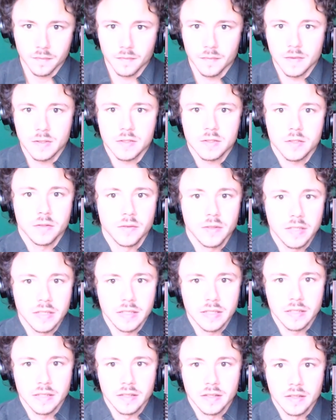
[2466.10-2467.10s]
So
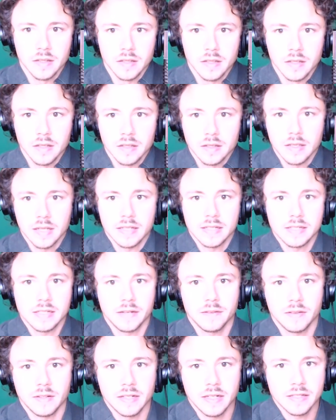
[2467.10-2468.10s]
really, that is
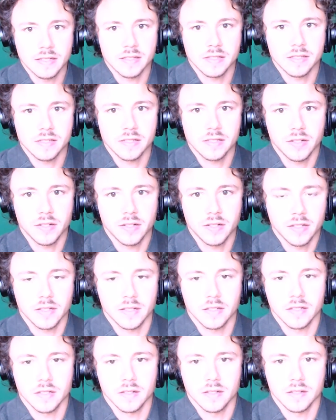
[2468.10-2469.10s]
definitely necessary.
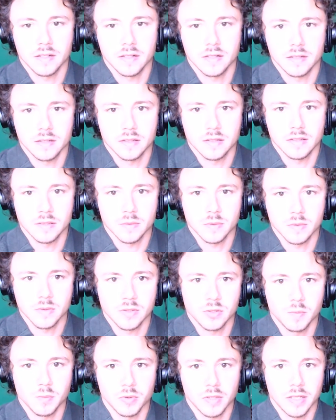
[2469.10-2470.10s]
This one's
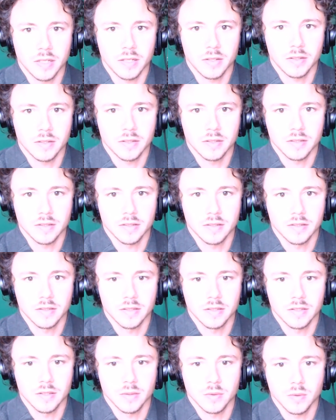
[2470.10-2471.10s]
super loud.
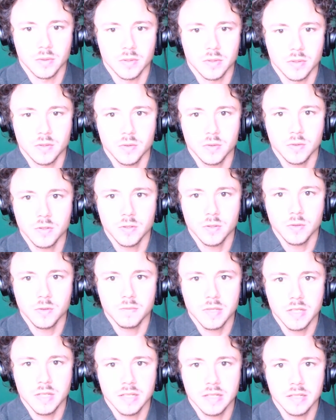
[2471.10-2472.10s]
What do you
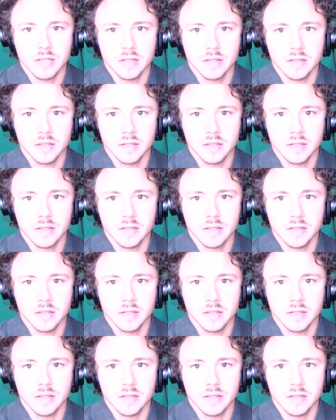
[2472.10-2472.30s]
mean?